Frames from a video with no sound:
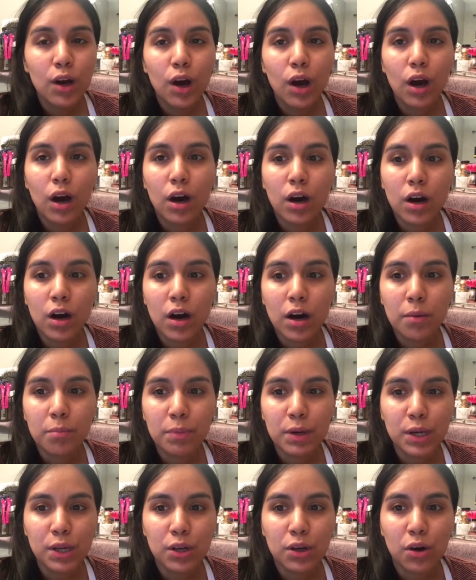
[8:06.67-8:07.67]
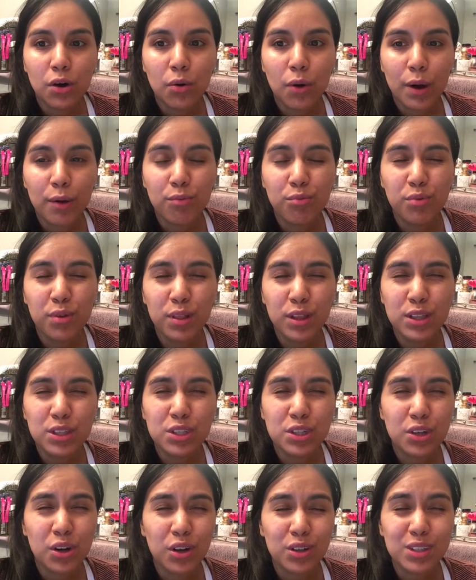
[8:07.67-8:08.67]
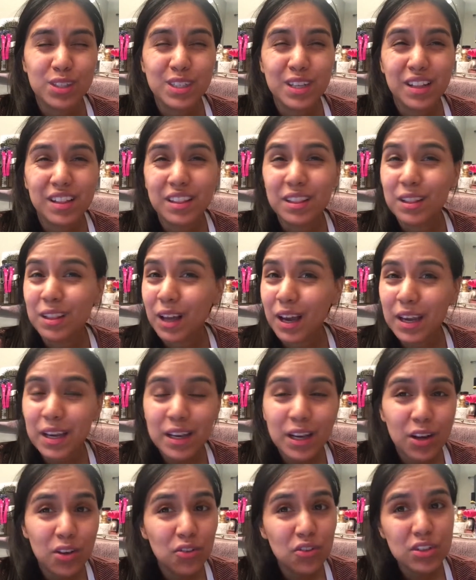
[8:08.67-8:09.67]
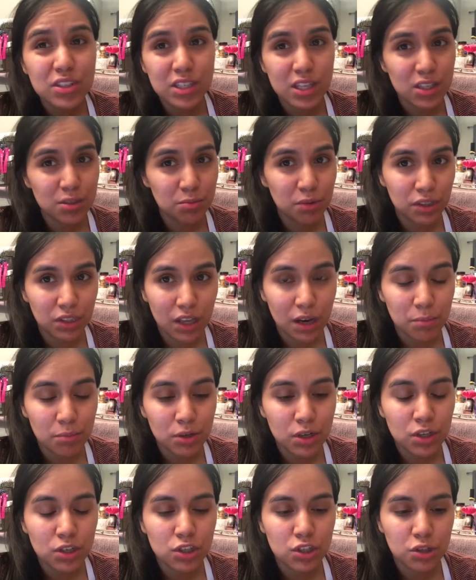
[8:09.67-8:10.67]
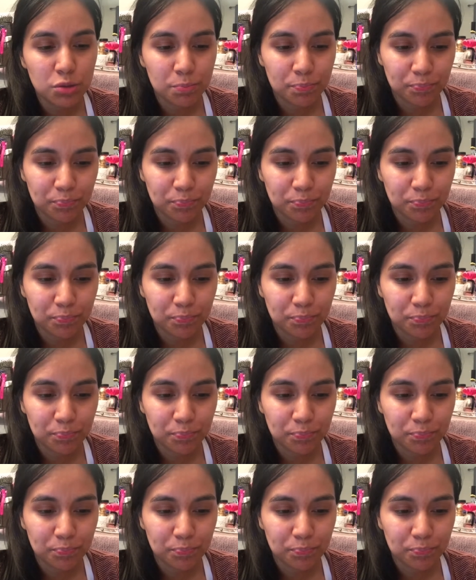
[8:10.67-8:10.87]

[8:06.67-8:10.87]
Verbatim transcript: Um, but you know, I really did not like health assessment that much.